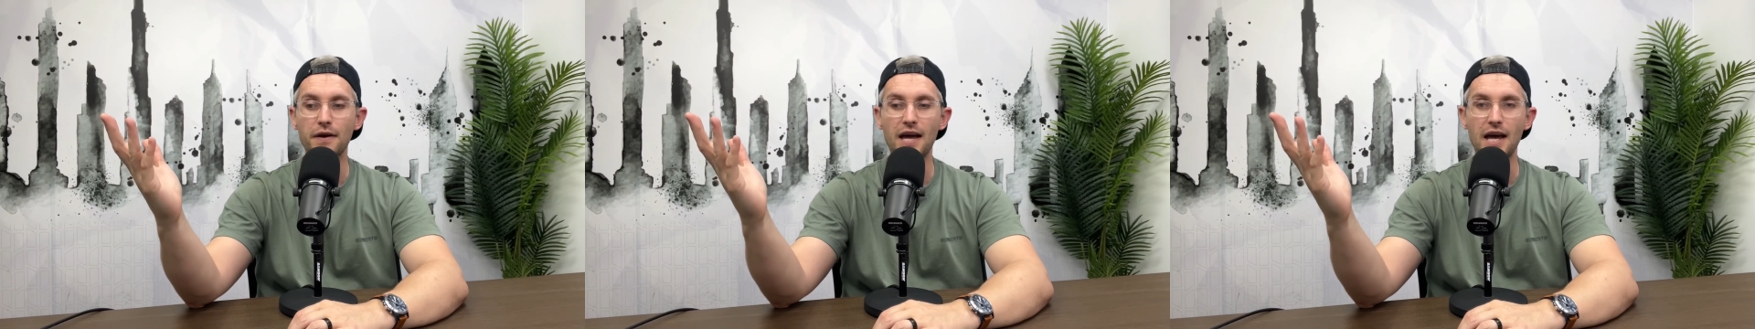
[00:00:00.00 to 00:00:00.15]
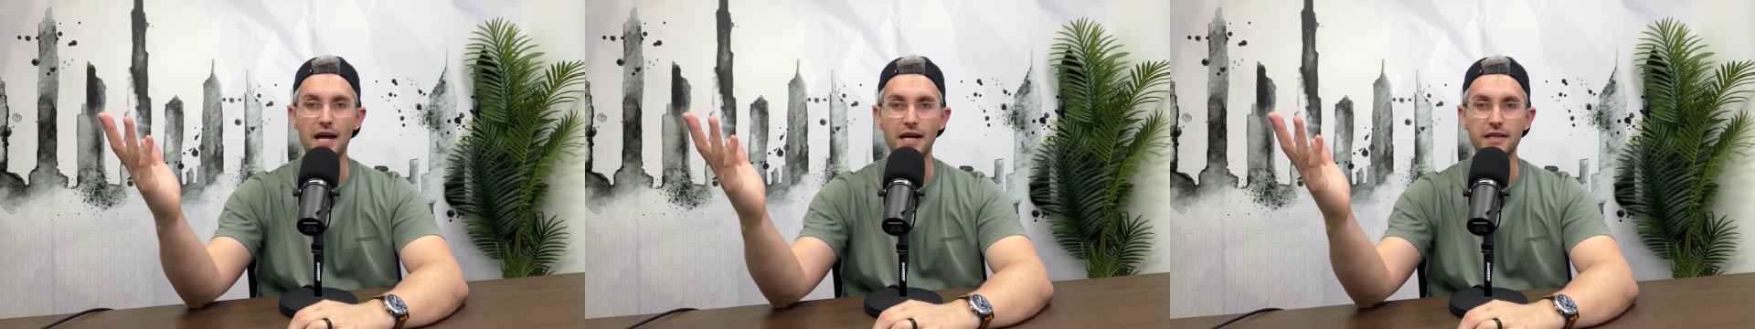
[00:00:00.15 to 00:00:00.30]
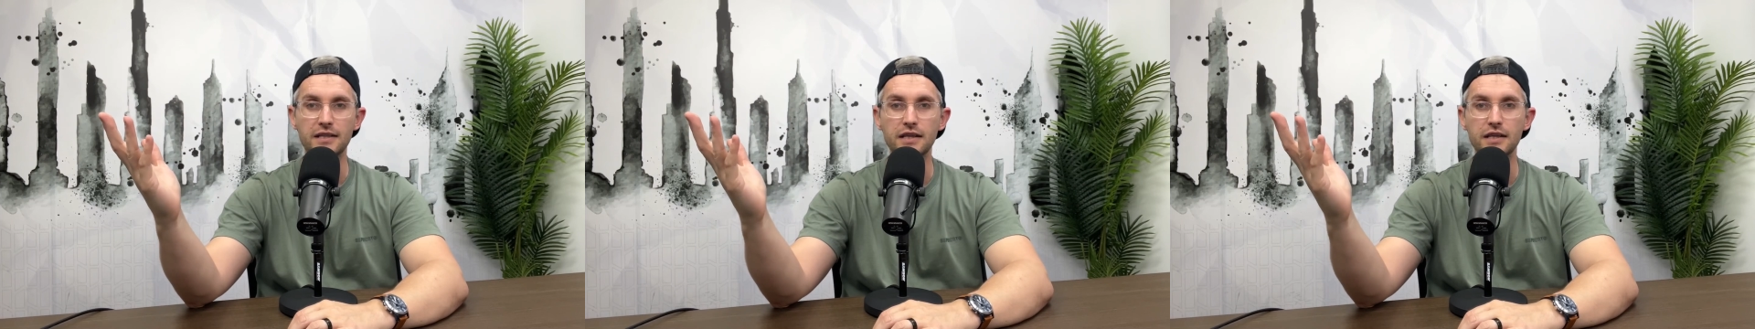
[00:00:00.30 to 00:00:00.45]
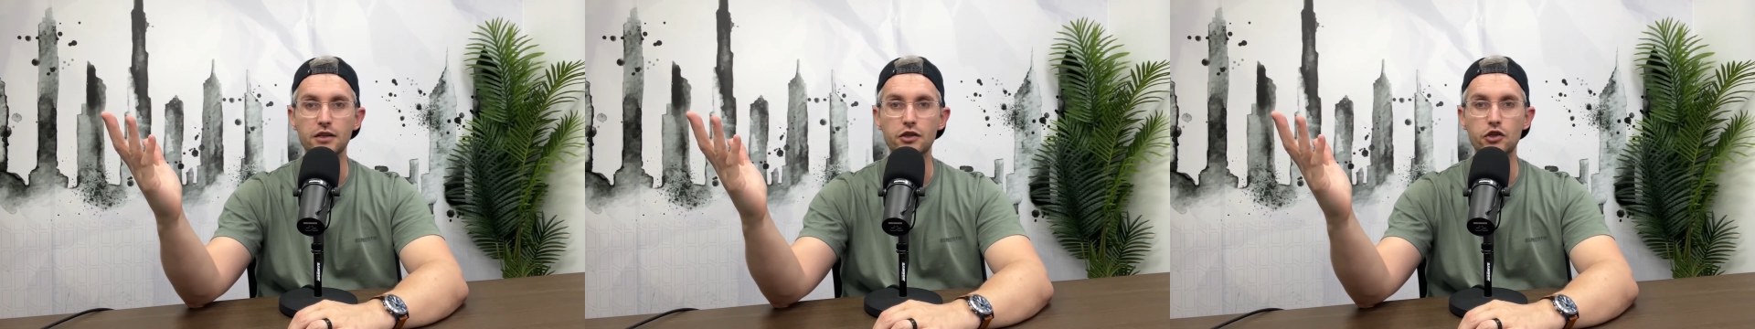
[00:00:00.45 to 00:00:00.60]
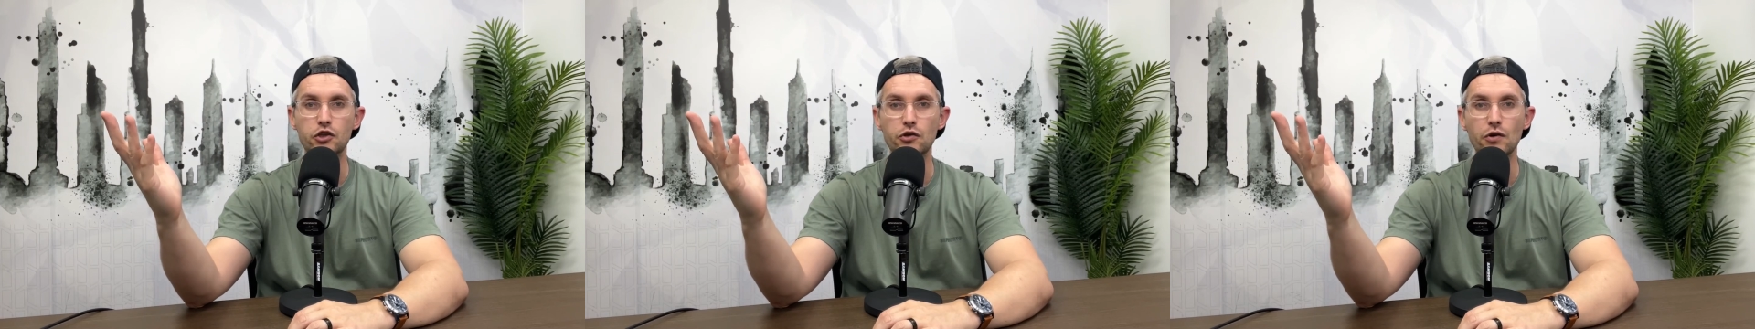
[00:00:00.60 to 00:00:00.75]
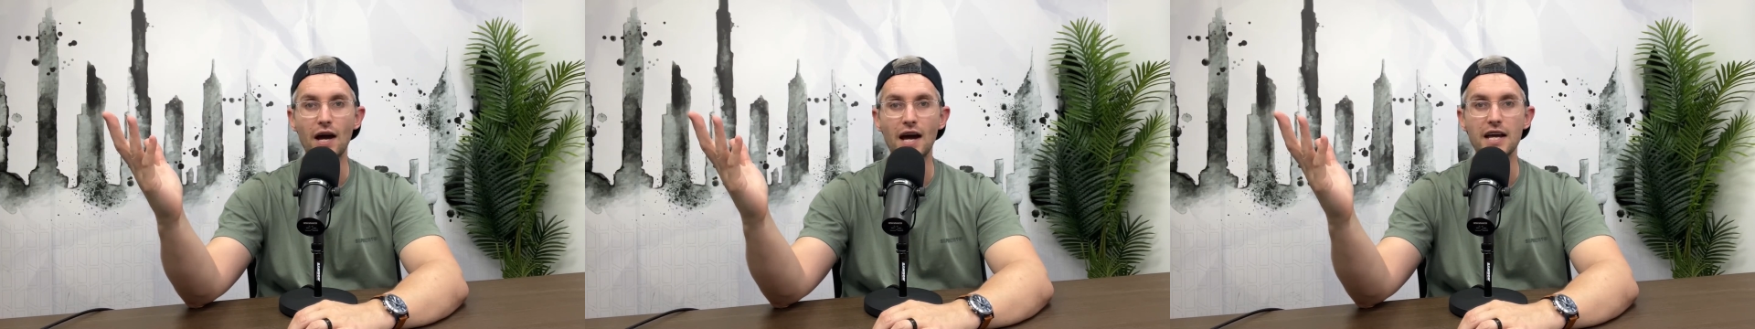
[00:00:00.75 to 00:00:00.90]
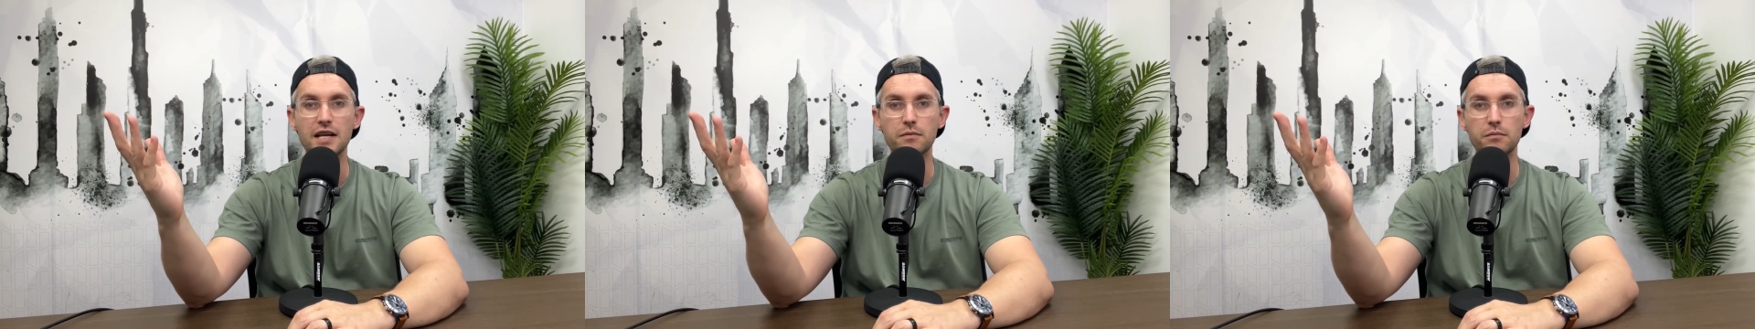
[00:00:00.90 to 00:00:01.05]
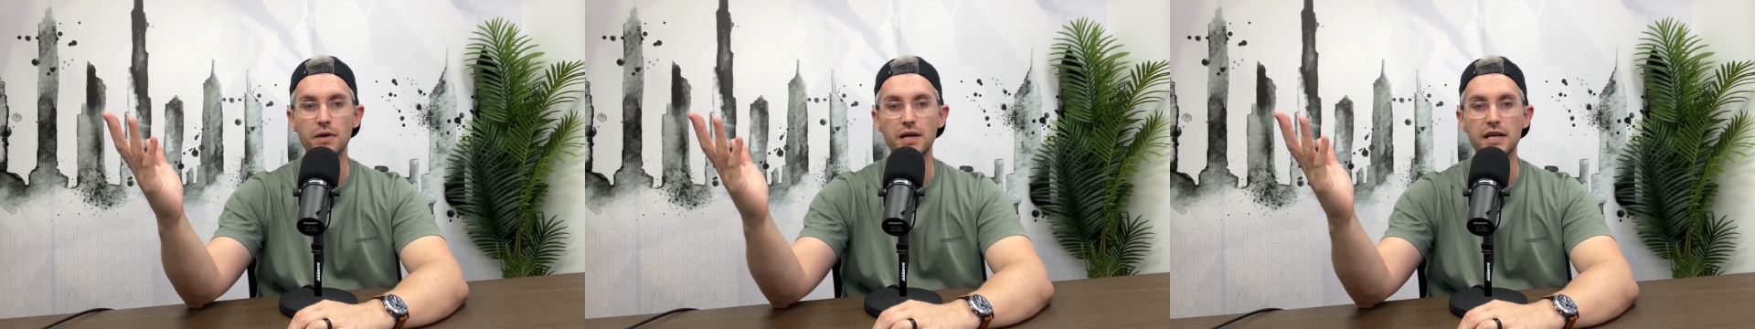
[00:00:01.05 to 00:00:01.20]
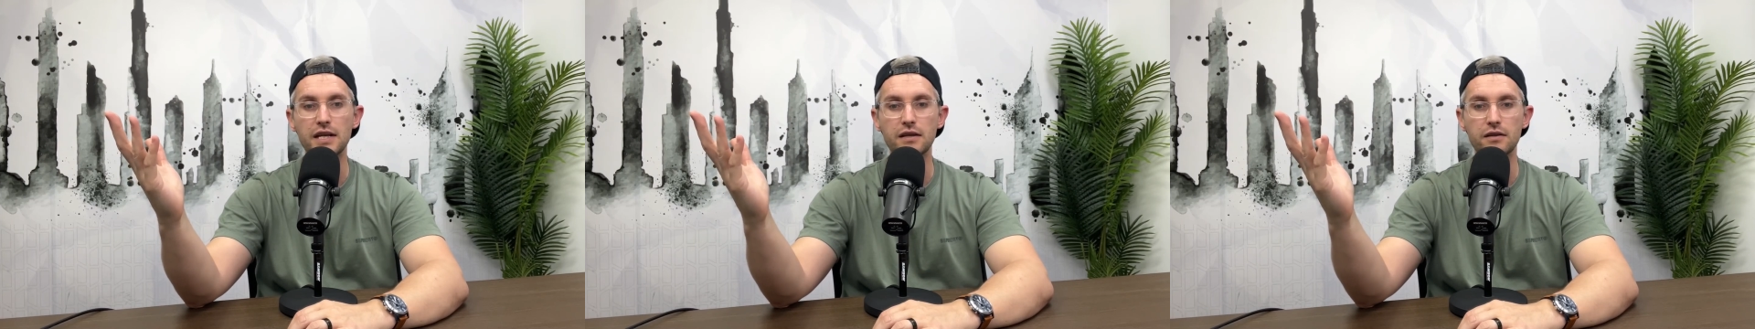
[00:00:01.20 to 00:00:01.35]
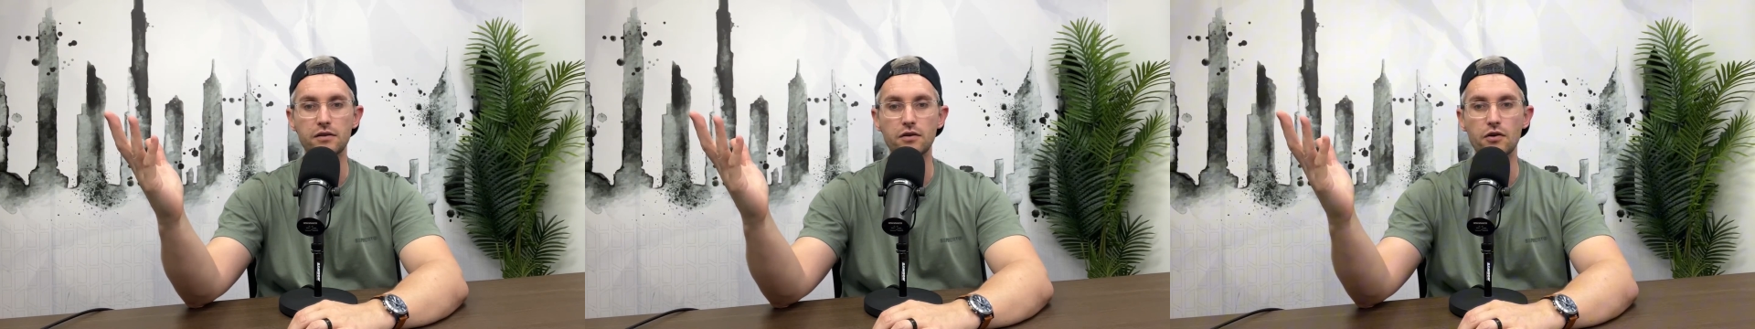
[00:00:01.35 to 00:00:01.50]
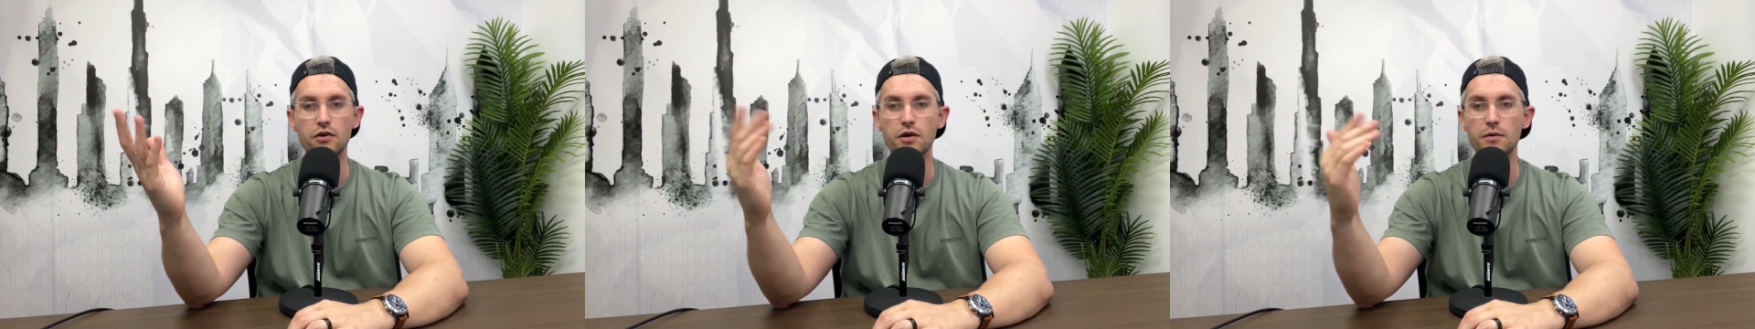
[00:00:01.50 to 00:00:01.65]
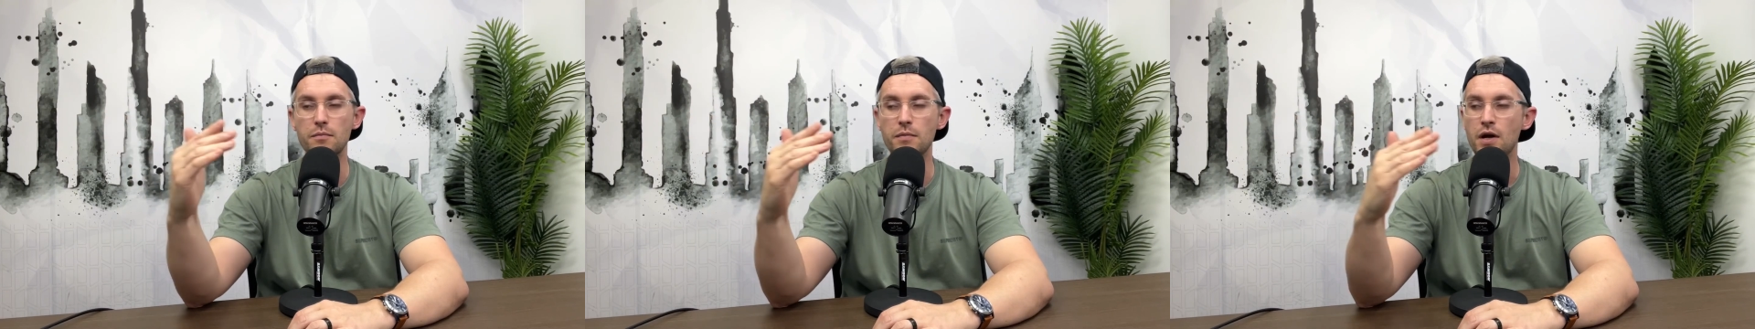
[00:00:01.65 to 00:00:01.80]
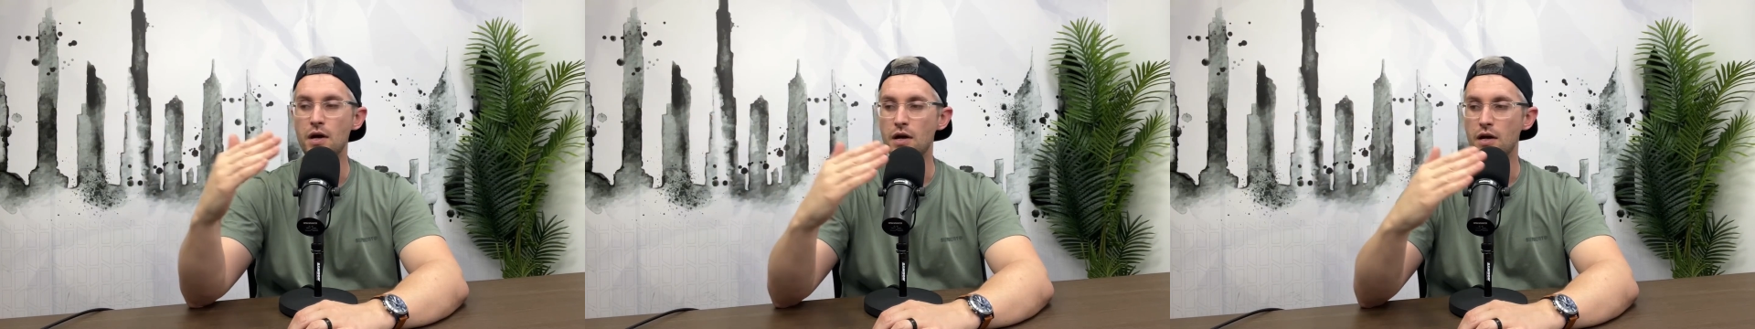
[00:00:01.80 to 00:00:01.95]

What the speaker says: access to 8 million dirham